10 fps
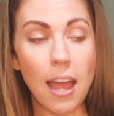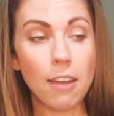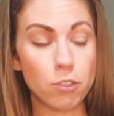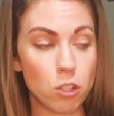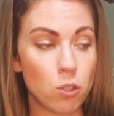
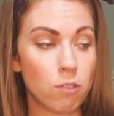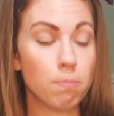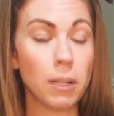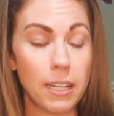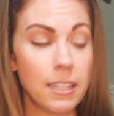after
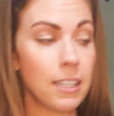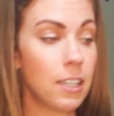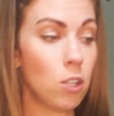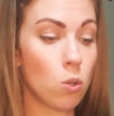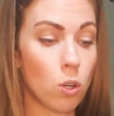you've
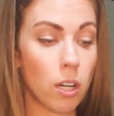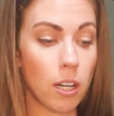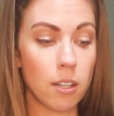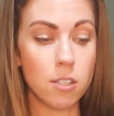blended your